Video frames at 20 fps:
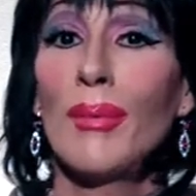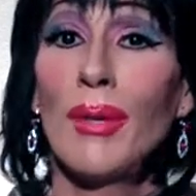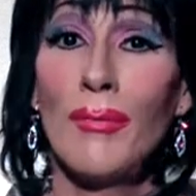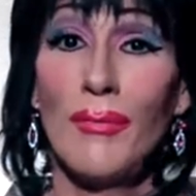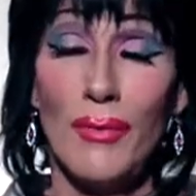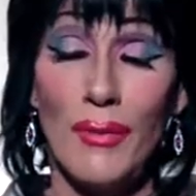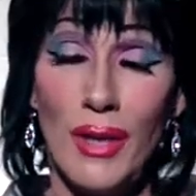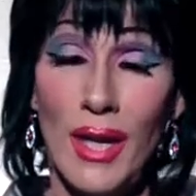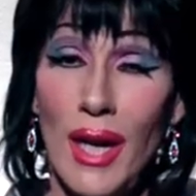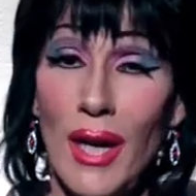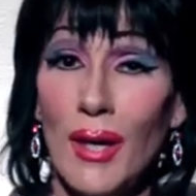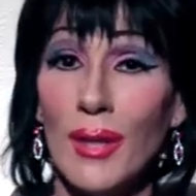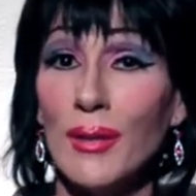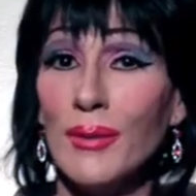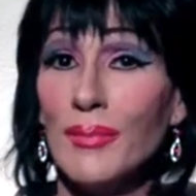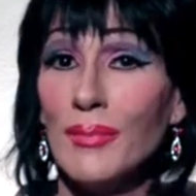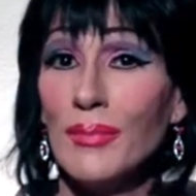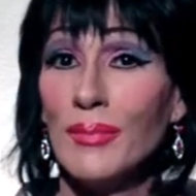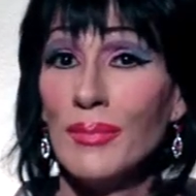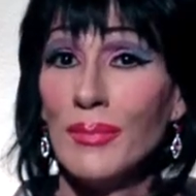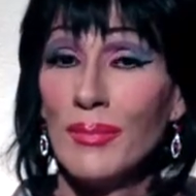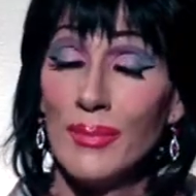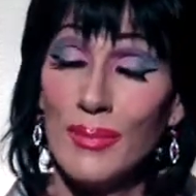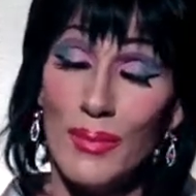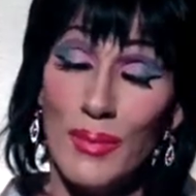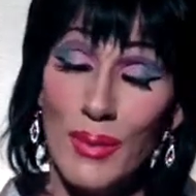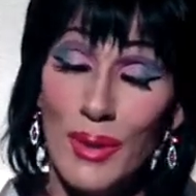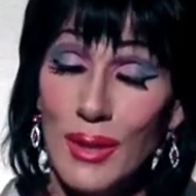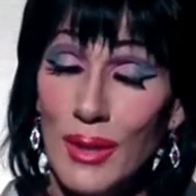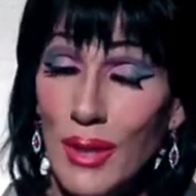But for now,
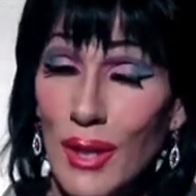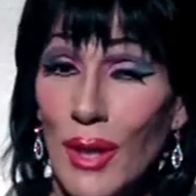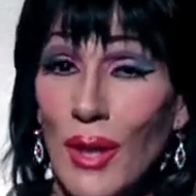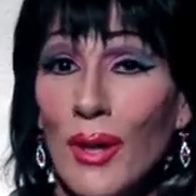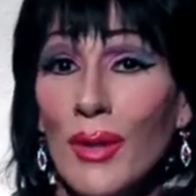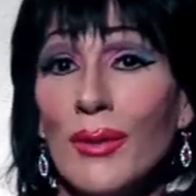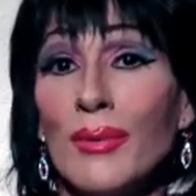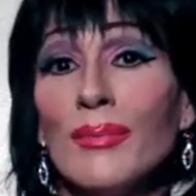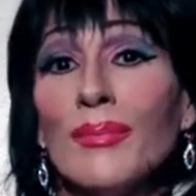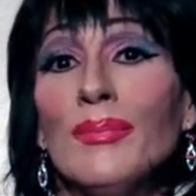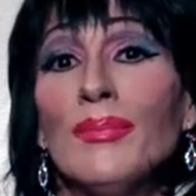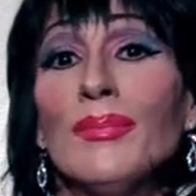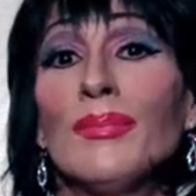we'll go.